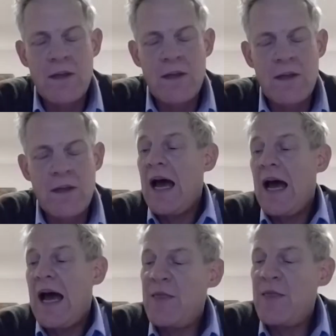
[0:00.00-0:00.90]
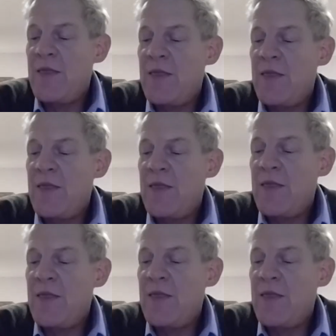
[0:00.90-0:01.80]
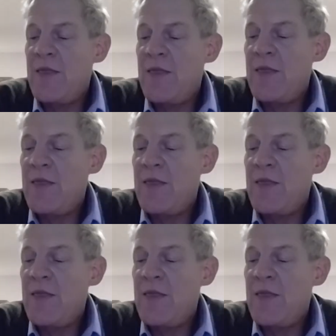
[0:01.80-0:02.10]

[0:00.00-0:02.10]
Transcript: the emissions involved in taking it out of the ground?